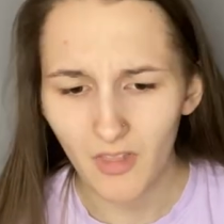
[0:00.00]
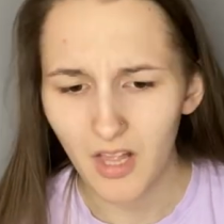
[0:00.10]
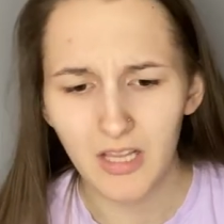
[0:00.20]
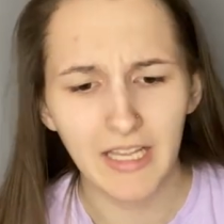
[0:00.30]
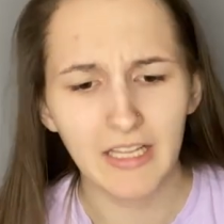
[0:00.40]

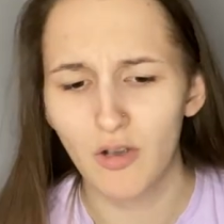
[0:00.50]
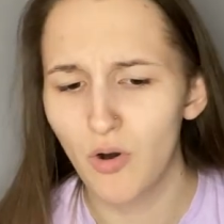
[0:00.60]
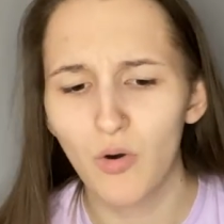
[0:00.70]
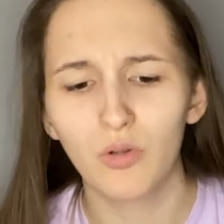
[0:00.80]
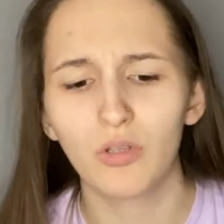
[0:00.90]
like the
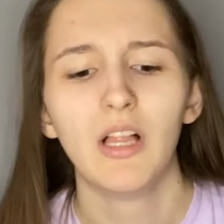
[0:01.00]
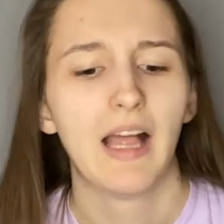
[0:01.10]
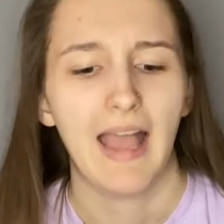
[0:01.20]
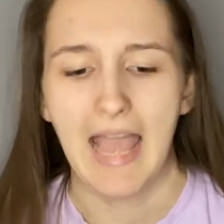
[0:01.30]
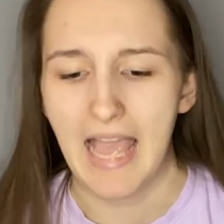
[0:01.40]
whole
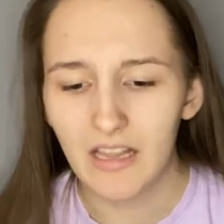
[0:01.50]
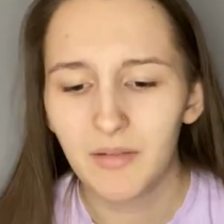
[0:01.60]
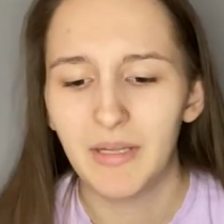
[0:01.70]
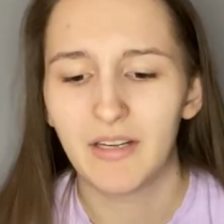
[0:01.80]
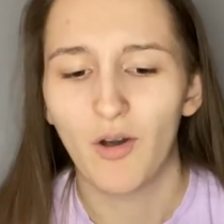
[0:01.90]

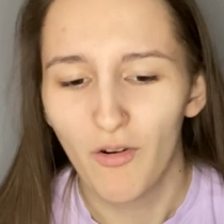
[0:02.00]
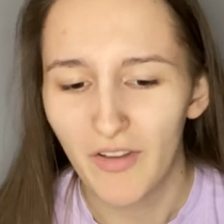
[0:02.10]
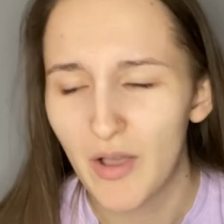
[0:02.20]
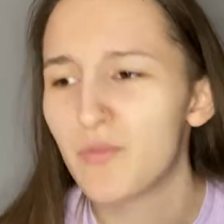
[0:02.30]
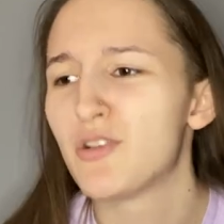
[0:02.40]
element of
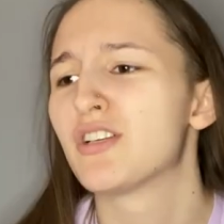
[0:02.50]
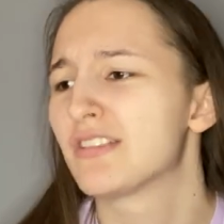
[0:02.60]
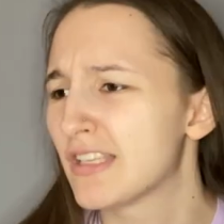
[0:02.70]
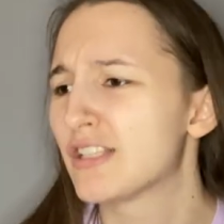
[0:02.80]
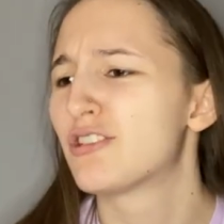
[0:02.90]
it was
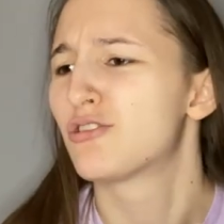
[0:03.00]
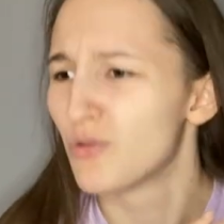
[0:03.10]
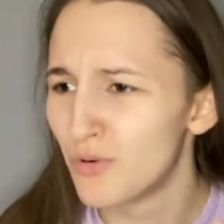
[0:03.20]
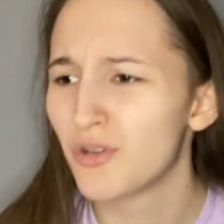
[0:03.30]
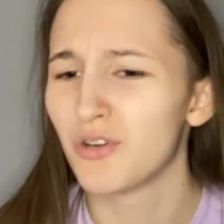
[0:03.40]
just like
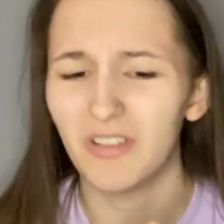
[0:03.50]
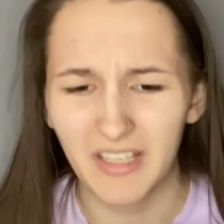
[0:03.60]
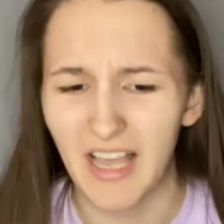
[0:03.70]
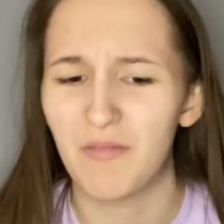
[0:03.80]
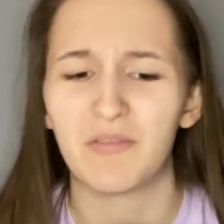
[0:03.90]
so good.
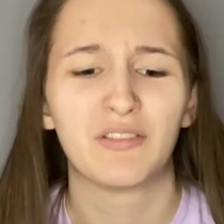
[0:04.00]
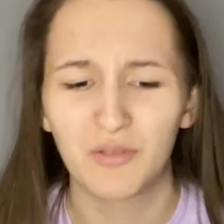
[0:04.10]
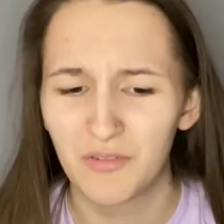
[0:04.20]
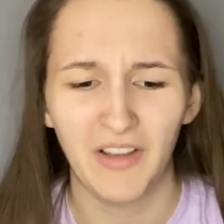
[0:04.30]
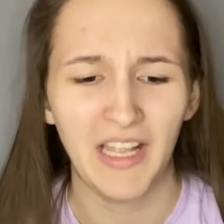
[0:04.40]
Like I was
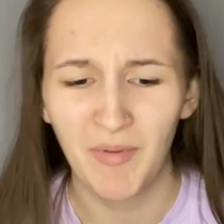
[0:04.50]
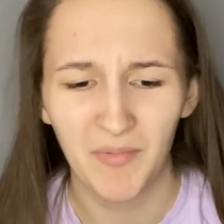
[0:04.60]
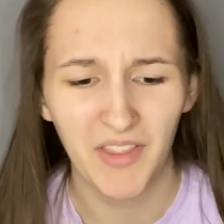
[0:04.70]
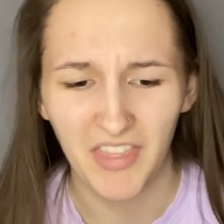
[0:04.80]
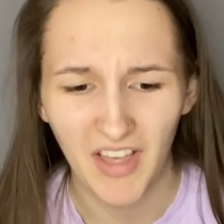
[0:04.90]
so vibing
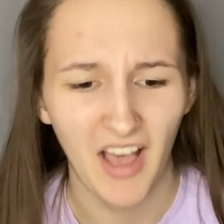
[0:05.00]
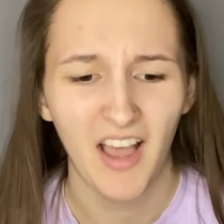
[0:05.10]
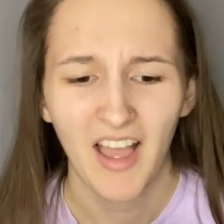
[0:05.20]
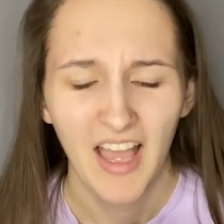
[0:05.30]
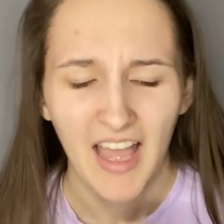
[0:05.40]
with that.
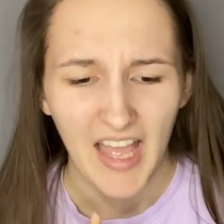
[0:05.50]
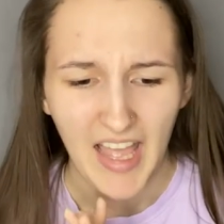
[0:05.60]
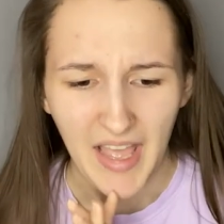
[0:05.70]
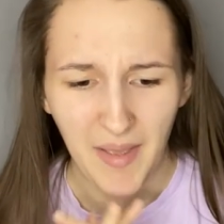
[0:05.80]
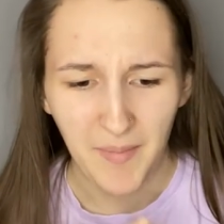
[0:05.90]

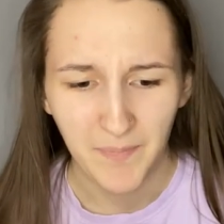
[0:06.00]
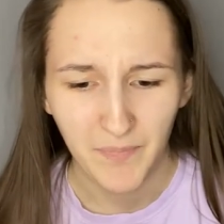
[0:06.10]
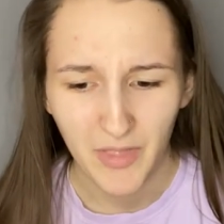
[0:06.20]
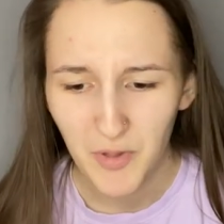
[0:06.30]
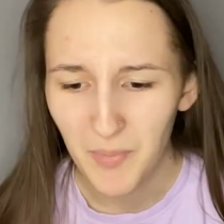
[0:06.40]

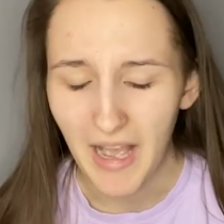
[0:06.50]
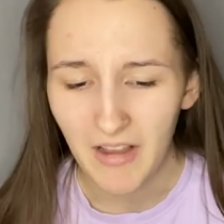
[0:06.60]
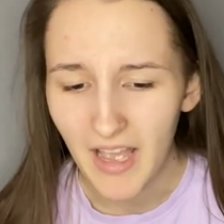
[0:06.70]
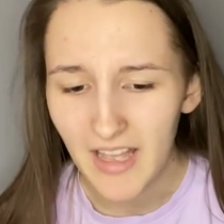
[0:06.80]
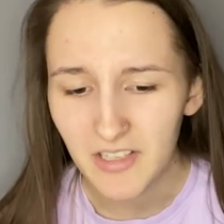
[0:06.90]
No, but I
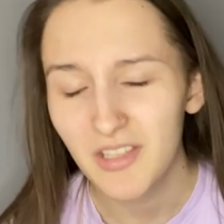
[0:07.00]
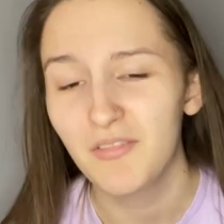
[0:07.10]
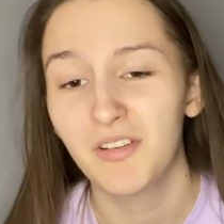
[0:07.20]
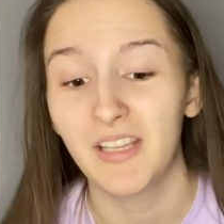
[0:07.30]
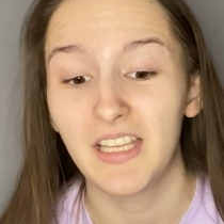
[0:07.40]
actually
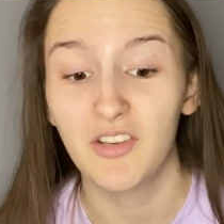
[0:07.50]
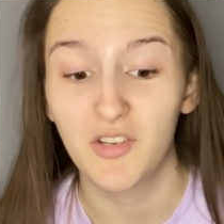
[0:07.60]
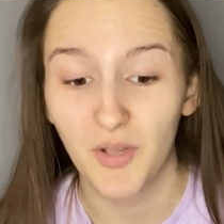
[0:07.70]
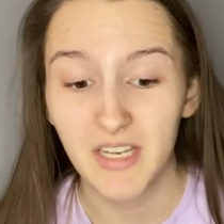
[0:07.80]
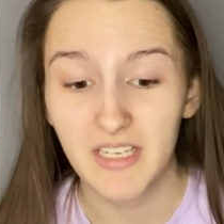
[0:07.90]
really
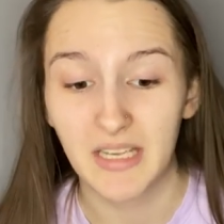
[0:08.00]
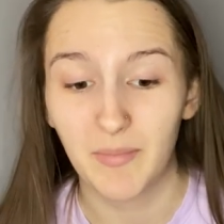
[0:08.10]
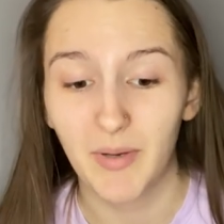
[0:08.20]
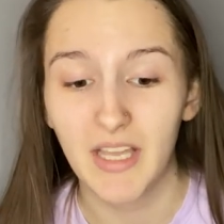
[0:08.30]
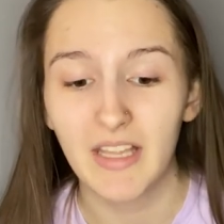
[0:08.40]
enjoyed it,
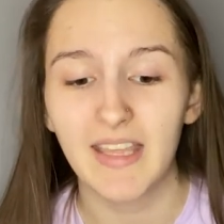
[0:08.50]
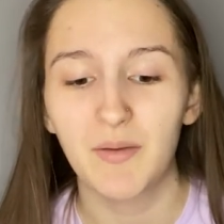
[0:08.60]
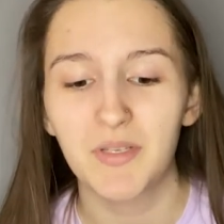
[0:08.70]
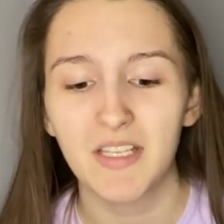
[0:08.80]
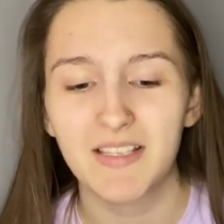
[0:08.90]
but it like
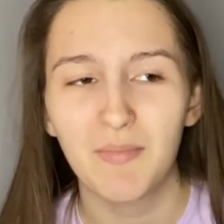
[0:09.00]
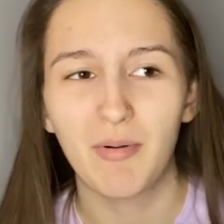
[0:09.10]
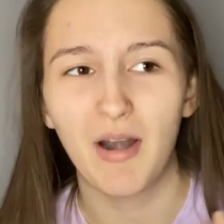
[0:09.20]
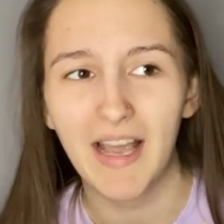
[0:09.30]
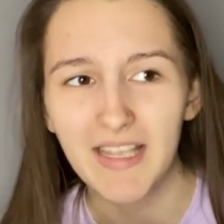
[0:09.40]
was a
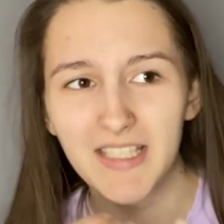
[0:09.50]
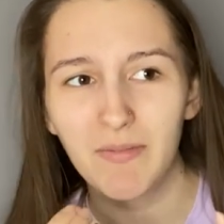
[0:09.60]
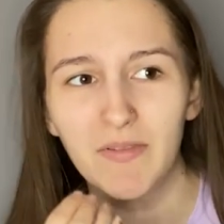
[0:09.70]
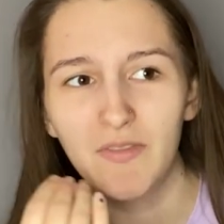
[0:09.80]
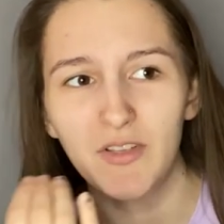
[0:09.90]
surprise type
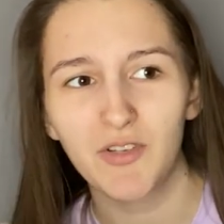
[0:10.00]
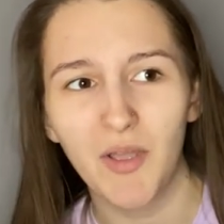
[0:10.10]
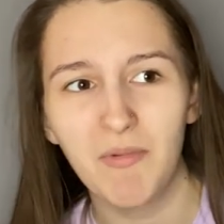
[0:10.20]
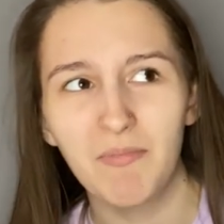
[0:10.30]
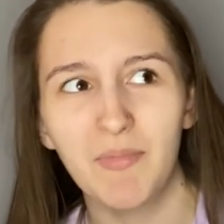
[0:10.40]
of
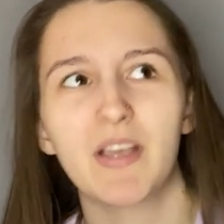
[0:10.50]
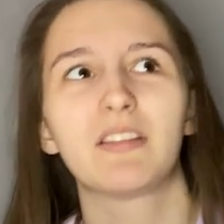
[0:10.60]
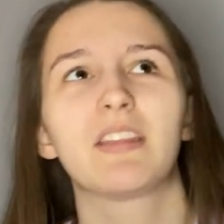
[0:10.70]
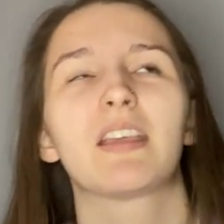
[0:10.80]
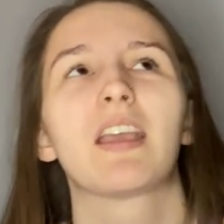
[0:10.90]
enjoyment
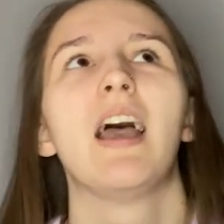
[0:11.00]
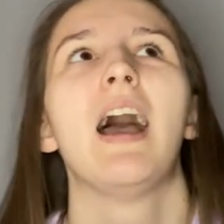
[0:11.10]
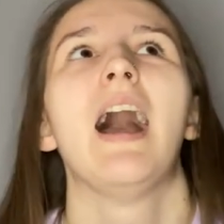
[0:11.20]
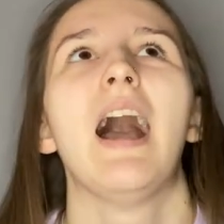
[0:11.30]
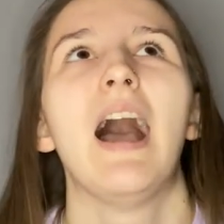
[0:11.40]
because like
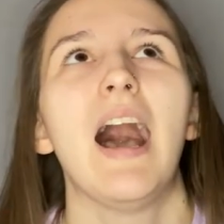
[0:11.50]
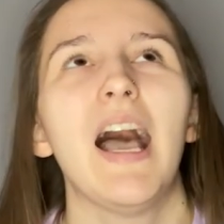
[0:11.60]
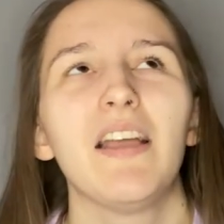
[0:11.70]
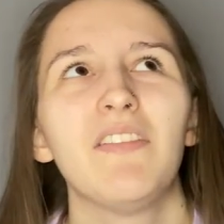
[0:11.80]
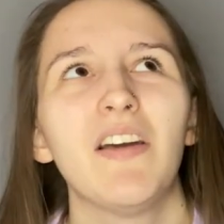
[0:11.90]

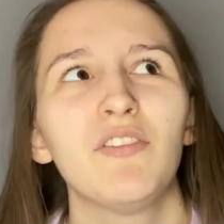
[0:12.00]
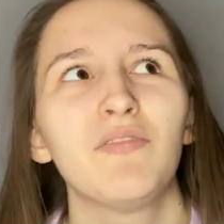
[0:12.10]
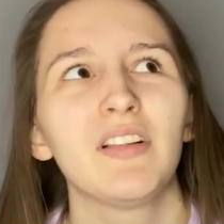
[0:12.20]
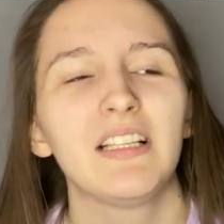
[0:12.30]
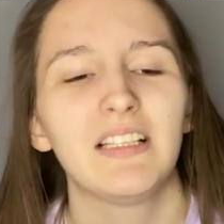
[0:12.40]
I never
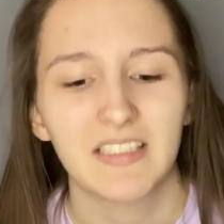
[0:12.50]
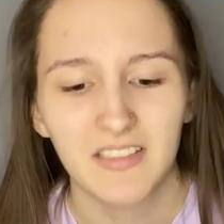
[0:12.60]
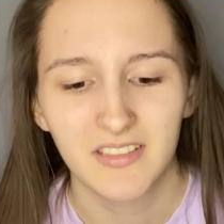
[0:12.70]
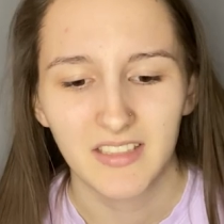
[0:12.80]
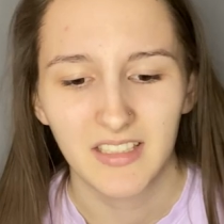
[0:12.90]
really
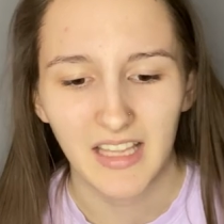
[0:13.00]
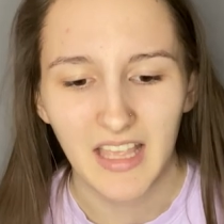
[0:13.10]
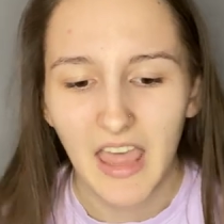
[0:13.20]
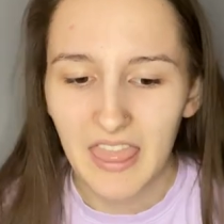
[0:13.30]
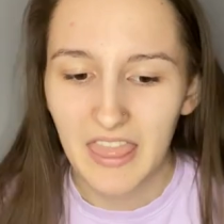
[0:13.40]
listened to
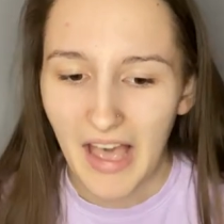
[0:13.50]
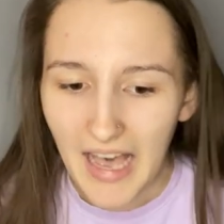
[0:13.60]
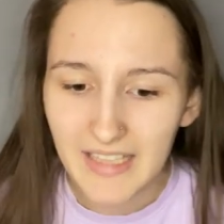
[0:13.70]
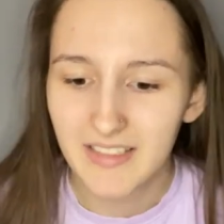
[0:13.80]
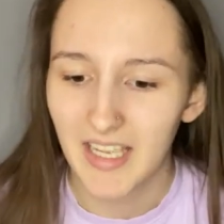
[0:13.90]
like
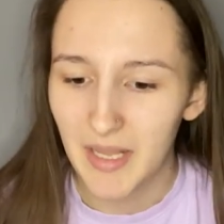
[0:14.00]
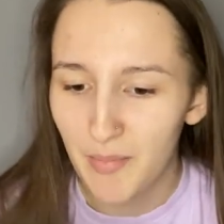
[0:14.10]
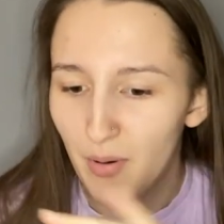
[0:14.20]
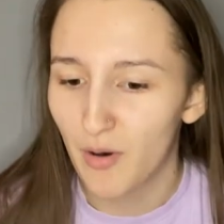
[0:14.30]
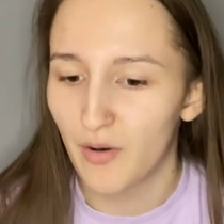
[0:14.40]
that
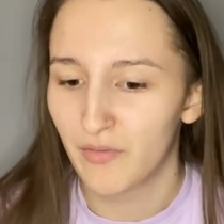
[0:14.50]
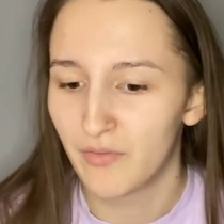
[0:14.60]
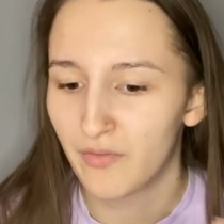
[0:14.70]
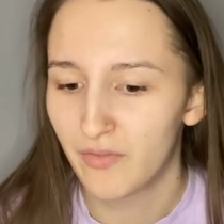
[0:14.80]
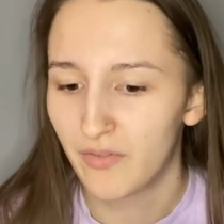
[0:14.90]
type
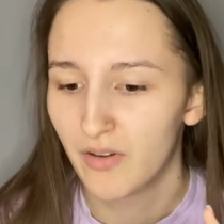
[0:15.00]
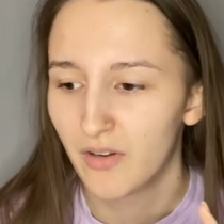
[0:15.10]
of